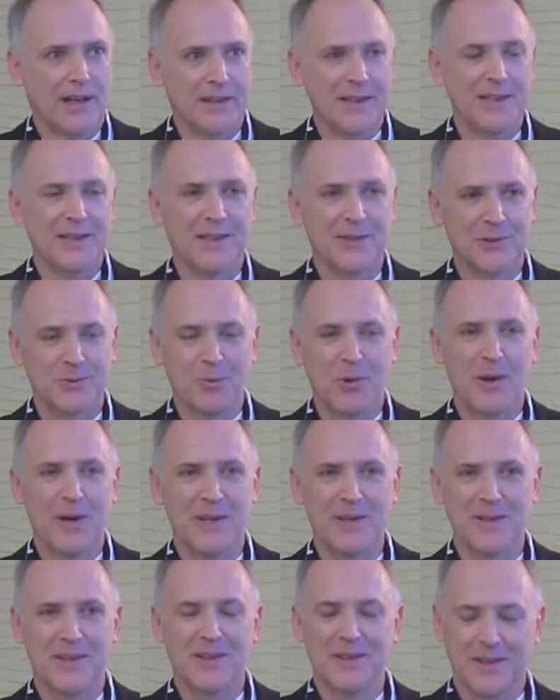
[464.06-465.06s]
I think there's
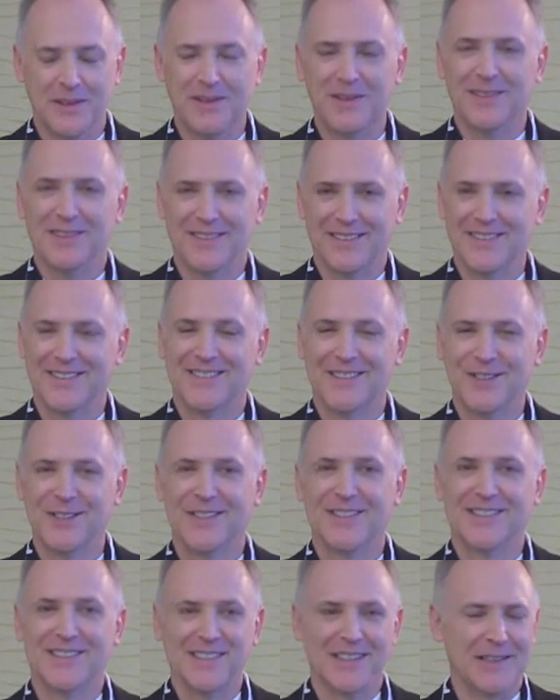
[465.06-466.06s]
one,
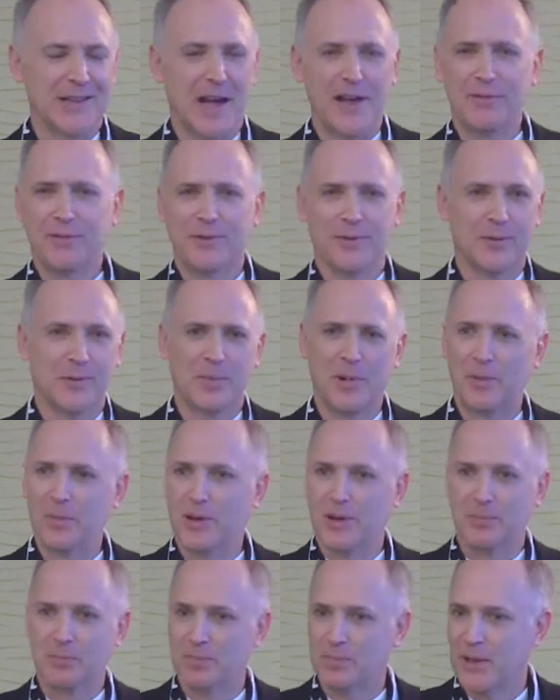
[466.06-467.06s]
seriously, Life of the
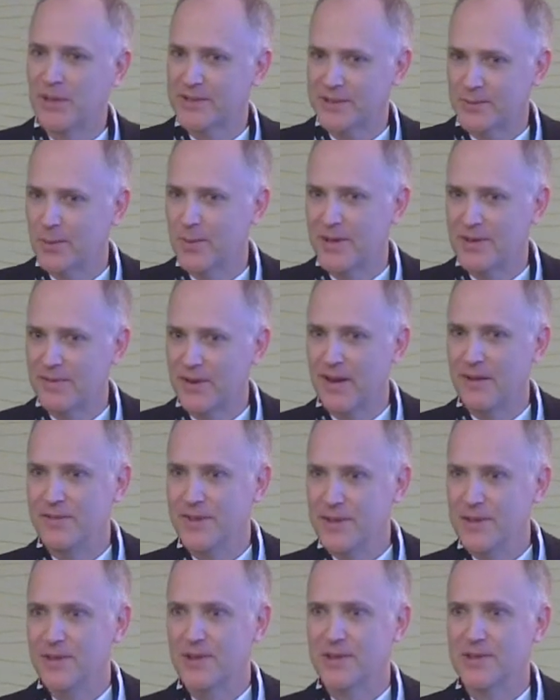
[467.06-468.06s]
Republic plus 25
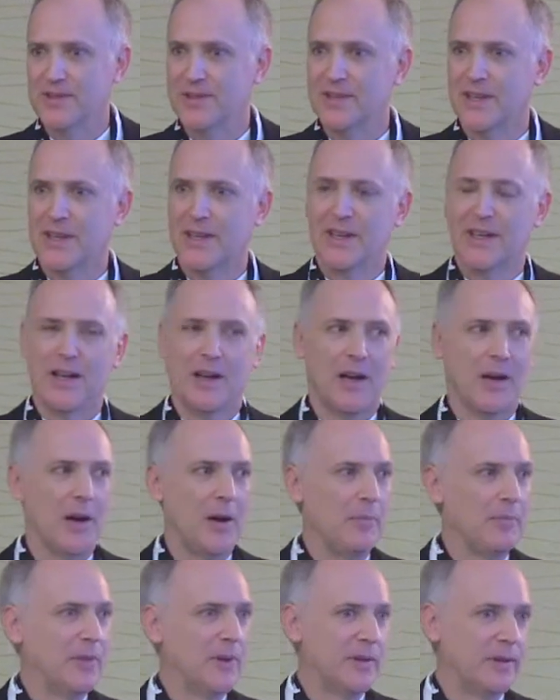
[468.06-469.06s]
years.
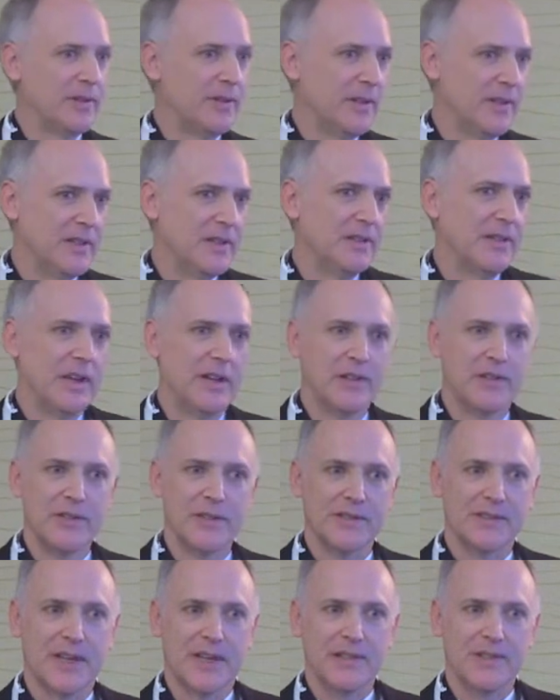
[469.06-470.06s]
Um, there's
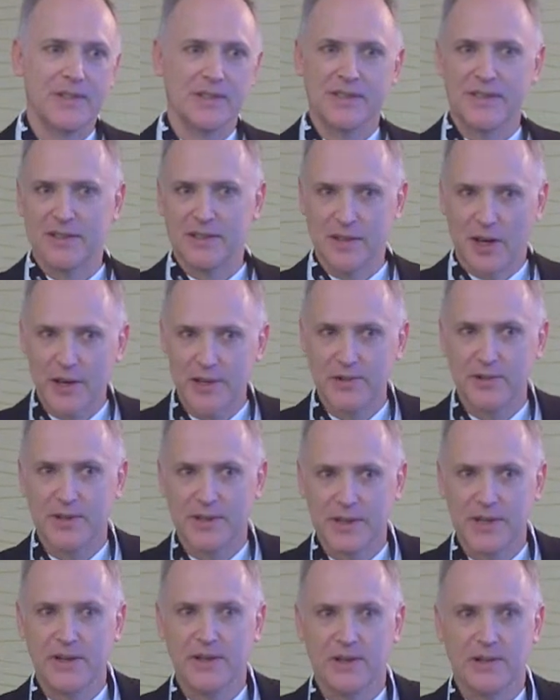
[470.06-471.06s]
intelligence agencies
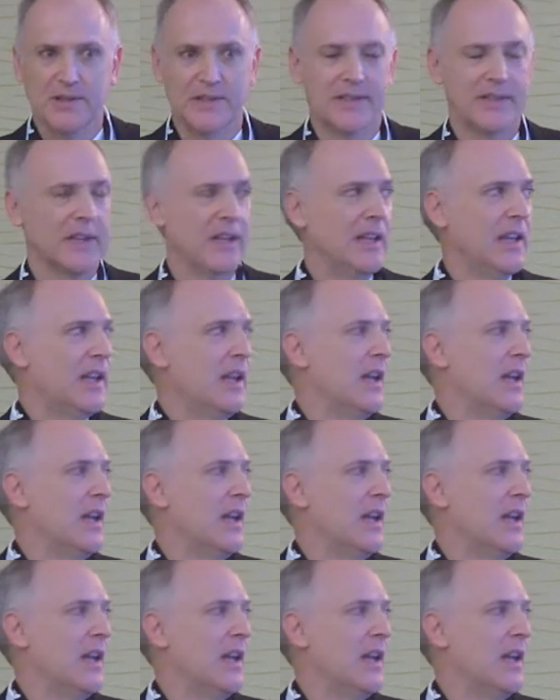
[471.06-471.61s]
100 years.